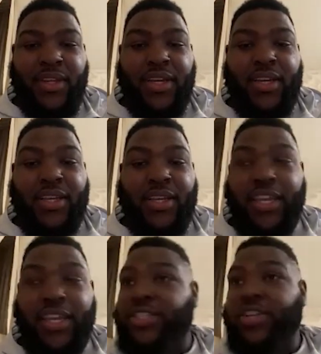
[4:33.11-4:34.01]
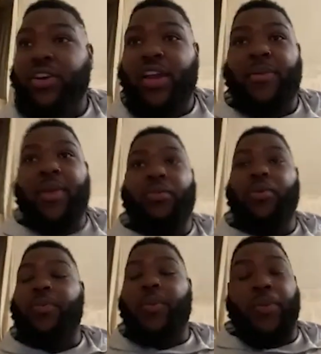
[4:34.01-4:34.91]
Yes, sir. I mean, we
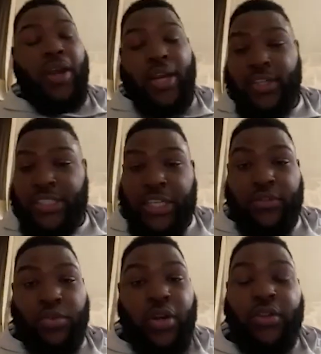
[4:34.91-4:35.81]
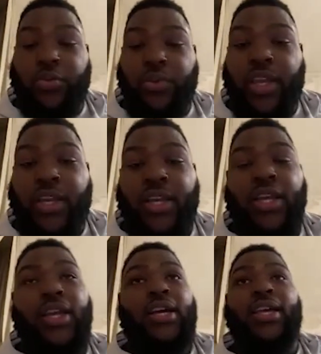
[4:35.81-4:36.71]
prepared ourselves throughout the week
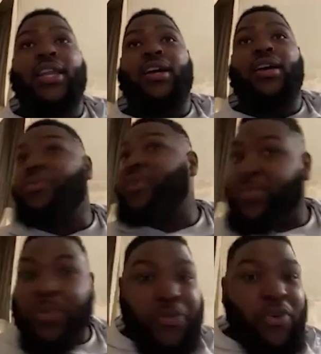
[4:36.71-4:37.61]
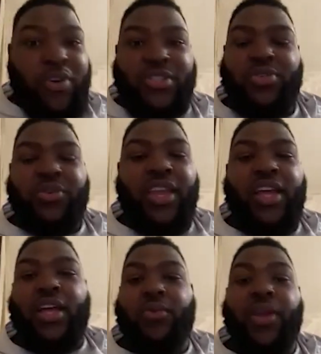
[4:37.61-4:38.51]
and weeks before, so we
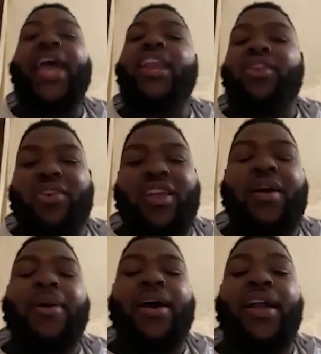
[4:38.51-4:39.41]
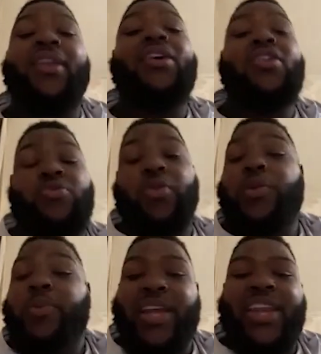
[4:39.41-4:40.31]
had it on our mind when
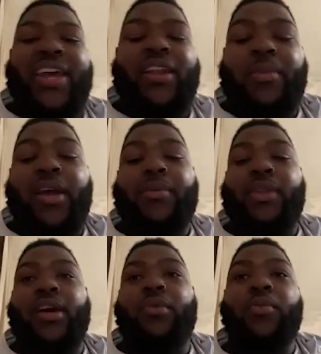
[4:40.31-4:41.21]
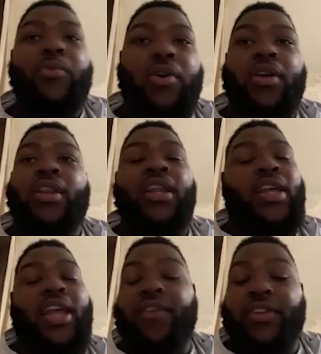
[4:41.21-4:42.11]
we played Alabama, and we brought
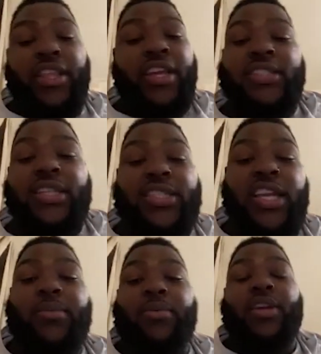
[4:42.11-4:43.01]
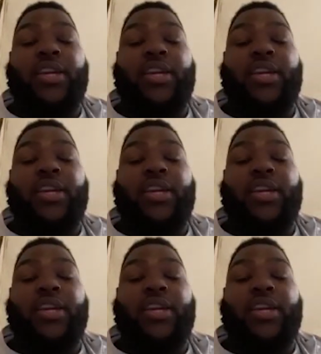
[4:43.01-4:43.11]
everything to the table.